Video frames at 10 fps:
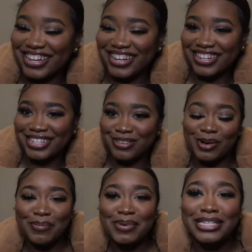guys
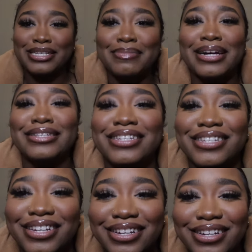welcome back to my
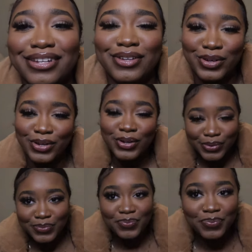
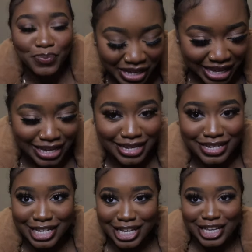channel
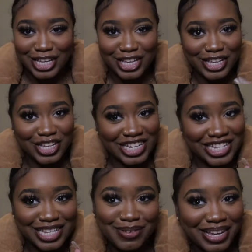y'all
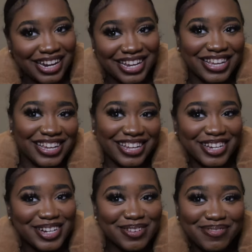see we got a
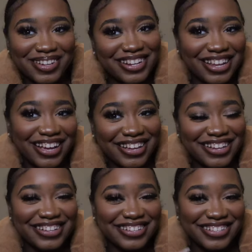camera
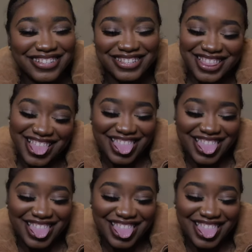now